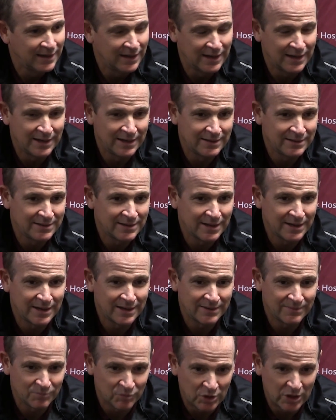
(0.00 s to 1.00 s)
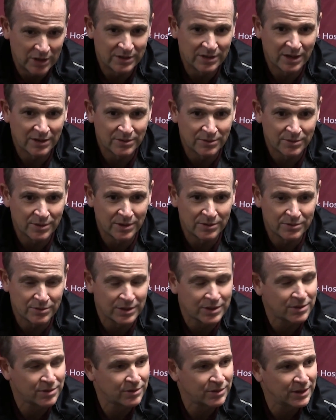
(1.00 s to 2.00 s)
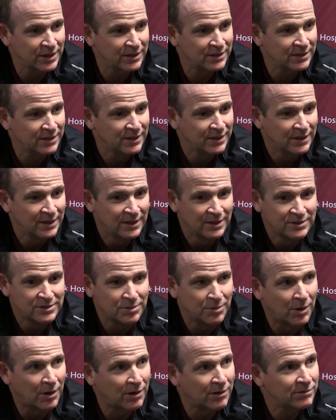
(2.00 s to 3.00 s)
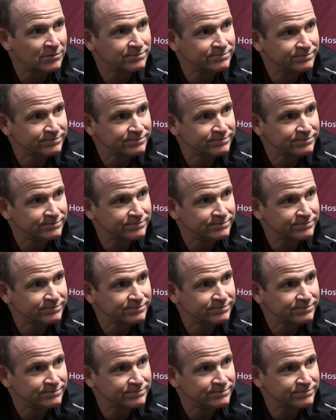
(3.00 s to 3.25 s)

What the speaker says: and getting on the road recruiting tomorrow.